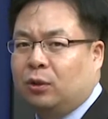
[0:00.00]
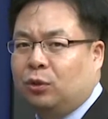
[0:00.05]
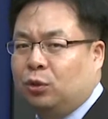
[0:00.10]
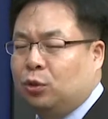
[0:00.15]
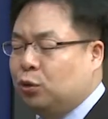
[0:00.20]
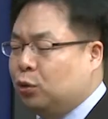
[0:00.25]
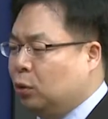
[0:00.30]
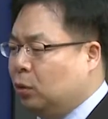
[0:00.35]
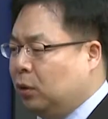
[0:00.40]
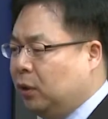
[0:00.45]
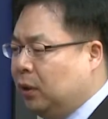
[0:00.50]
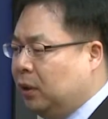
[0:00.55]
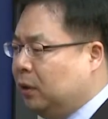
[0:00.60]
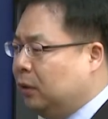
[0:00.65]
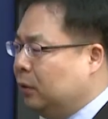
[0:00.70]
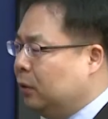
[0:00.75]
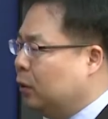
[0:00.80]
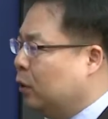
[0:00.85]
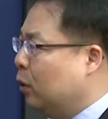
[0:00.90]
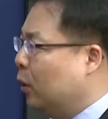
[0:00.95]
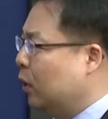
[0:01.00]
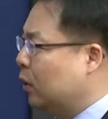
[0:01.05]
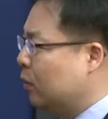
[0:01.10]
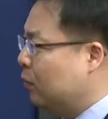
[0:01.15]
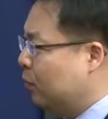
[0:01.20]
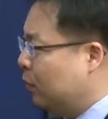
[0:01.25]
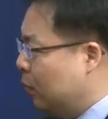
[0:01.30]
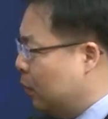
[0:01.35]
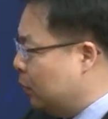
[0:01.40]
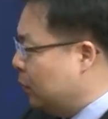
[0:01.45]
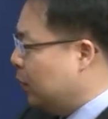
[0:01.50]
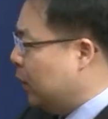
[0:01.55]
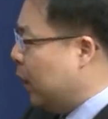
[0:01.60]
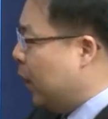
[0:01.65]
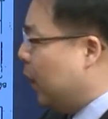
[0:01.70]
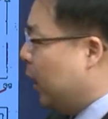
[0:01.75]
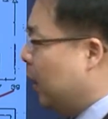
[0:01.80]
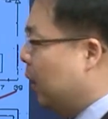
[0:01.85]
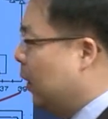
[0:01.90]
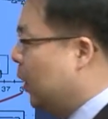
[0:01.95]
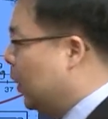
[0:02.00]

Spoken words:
Usually, at the first day,